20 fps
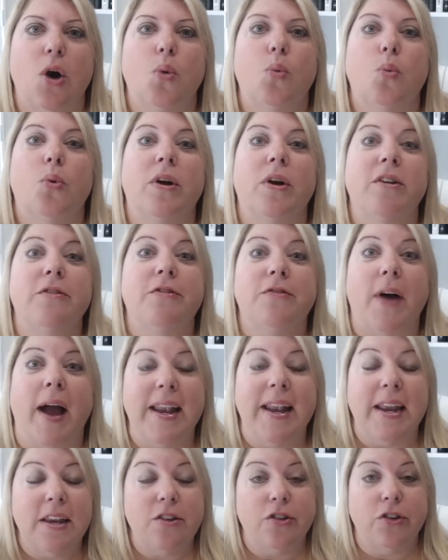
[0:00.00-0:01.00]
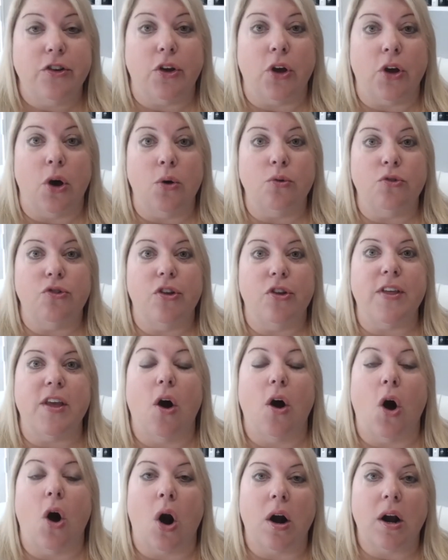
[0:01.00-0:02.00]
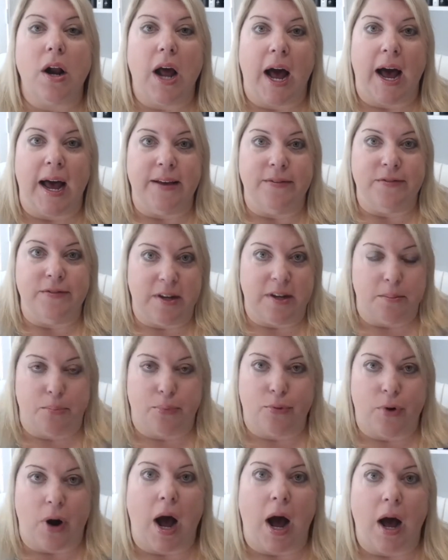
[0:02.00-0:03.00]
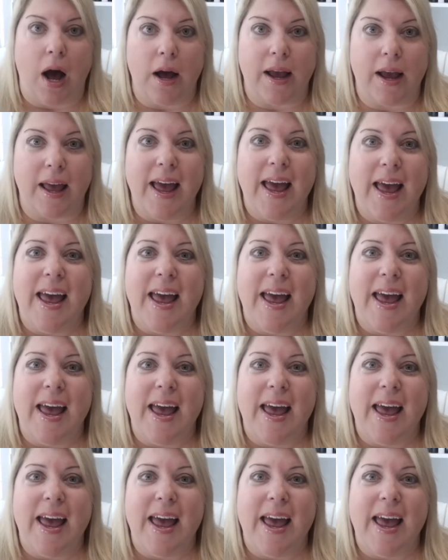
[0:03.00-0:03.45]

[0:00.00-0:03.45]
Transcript: were invited to go to the archives in Prague.